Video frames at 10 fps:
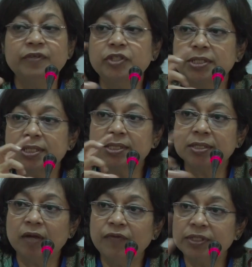is a
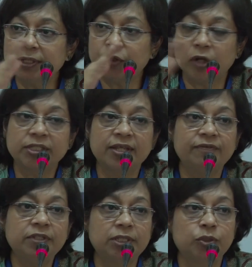service across
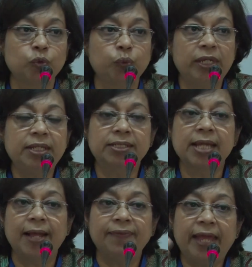72 weeks
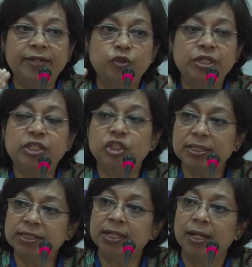that
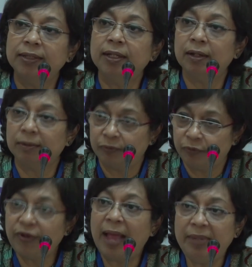reaches the
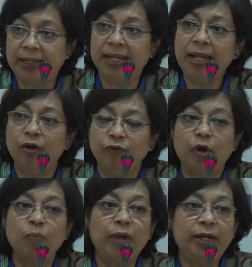family
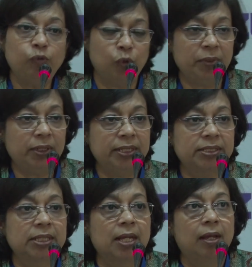from when a woman
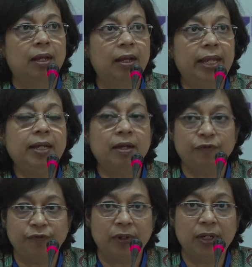is in
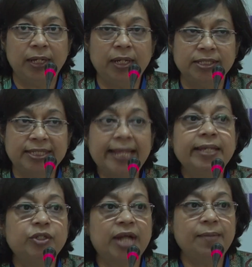her
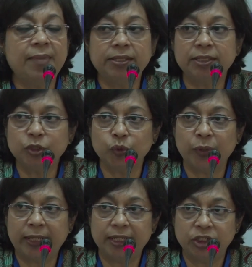second trimester to
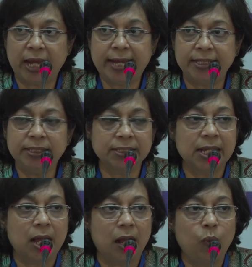when the child is
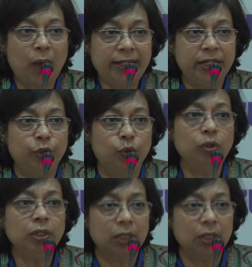1 year old.